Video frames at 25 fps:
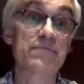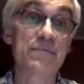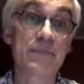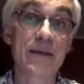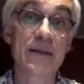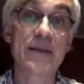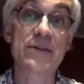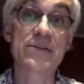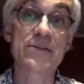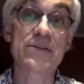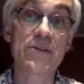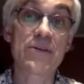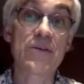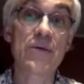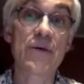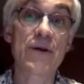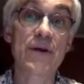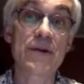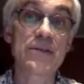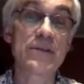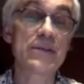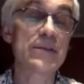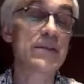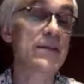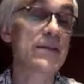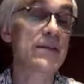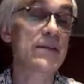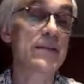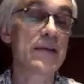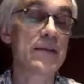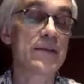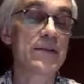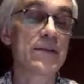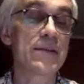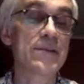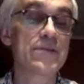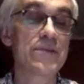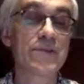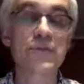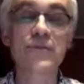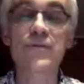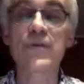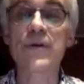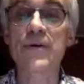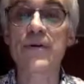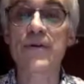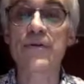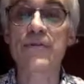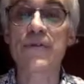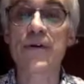sqrt, that does the square
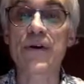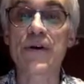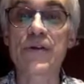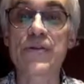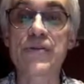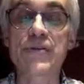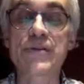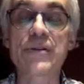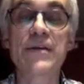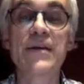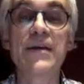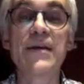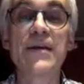root function.